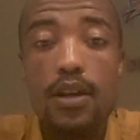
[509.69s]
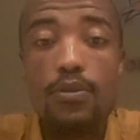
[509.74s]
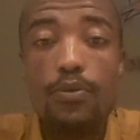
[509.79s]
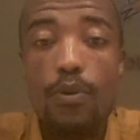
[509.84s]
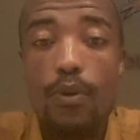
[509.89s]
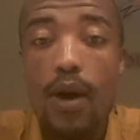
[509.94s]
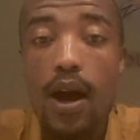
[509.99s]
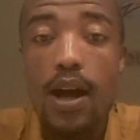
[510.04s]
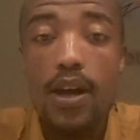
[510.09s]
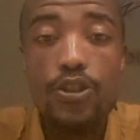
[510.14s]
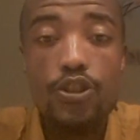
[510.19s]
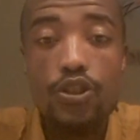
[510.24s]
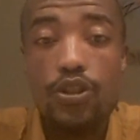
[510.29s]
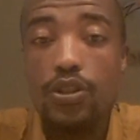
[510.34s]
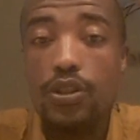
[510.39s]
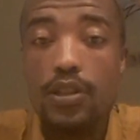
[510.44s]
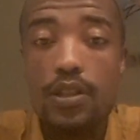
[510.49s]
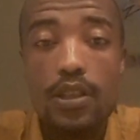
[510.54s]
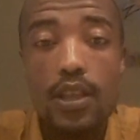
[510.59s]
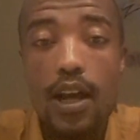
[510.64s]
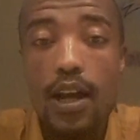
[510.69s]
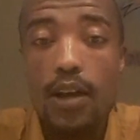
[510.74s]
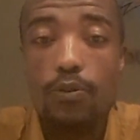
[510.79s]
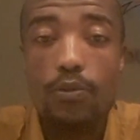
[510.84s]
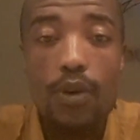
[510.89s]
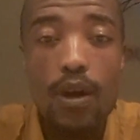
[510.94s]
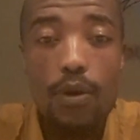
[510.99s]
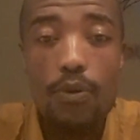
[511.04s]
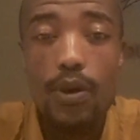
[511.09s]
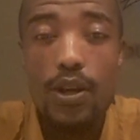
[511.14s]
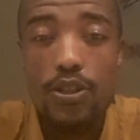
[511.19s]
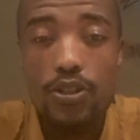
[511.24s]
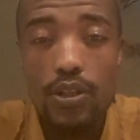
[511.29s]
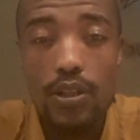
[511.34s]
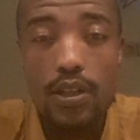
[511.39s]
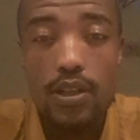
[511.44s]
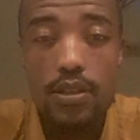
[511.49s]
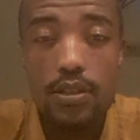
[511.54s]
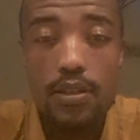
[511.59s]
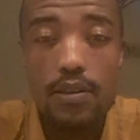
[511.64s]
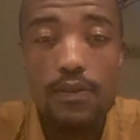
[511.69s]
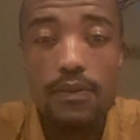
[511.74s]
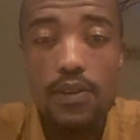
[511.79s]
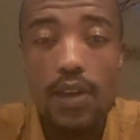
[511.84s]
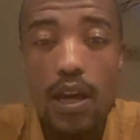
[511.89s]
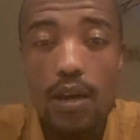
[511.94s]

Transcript: watch like we are watching a TV.